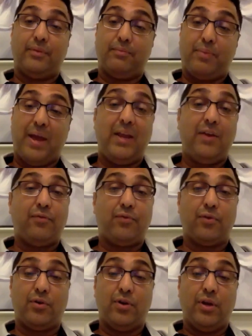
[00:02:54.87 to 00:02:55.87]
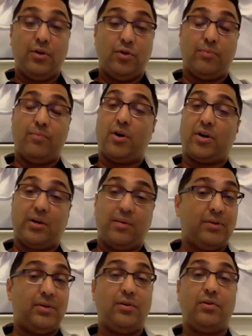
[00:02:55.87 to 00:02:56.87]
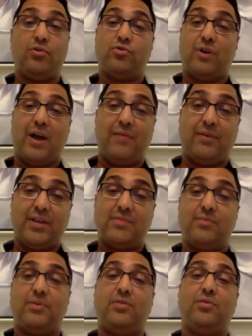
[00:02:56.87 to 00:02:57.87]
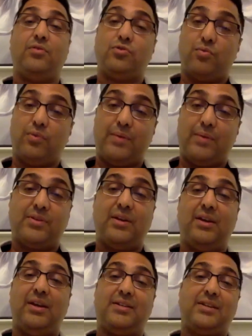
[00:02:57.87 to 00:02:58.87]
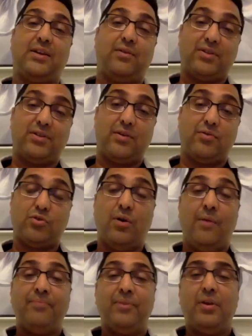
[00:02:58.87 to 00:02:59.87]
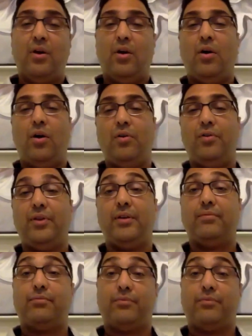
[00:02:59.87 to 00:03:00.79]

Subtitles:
paying for your marketing materials, your advertising materials, your website, et cetera, et cetera. So all the